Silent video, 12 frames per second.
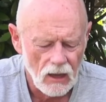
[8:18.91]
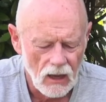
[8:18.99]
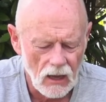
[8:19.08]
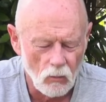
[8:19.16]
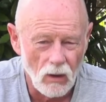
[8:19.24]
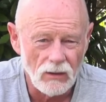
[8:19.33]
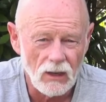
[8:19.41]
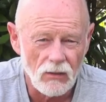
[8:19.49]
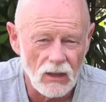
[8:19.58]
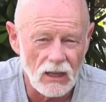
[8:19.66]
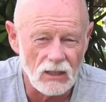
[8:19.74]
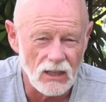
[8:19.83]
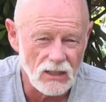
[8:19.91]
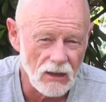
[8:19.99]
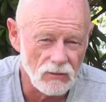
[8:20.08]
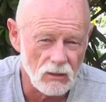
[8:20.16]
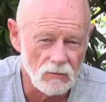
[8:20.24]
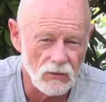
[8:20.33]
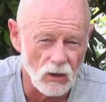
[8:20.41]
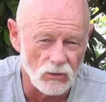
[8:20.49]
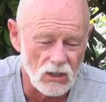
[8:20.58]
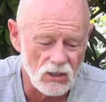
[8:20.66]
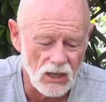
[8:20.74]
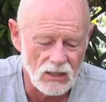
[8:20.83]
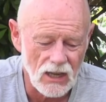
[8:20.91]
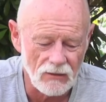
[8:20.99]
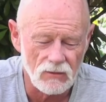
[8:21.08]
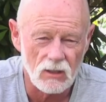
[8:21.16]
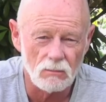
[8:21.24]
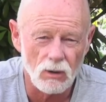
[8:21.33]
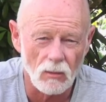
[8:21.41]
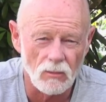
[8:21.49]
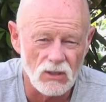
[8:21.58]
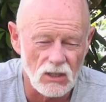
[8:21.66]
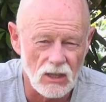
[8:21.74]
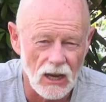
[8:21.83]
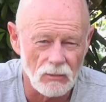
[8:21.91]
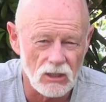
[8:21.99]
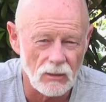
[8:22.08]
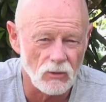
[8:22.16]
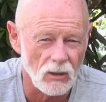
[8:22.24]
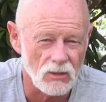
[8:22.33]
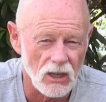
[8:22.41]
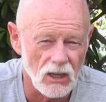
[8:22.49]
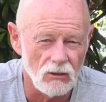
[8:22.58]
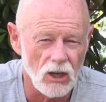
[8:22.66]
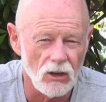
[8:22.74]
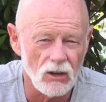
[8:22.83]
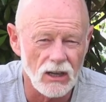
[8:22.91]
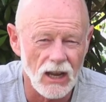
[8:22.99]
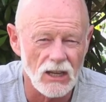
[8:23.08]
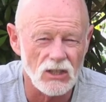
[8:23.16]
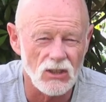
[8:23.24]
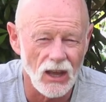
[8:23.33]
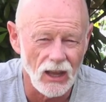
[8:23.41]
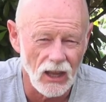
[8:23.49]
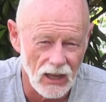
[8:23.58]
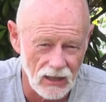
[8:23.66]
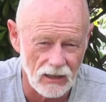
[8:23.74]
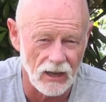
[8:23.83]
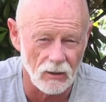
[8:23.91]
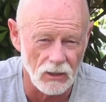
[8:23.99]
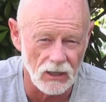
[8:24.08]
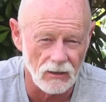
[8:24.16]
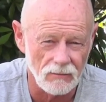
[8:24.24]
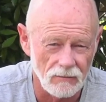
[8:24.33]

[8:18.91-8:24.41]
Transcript: One thing, it does have some faults. This does have some problems. This camera sometimes irritates the hell out of me.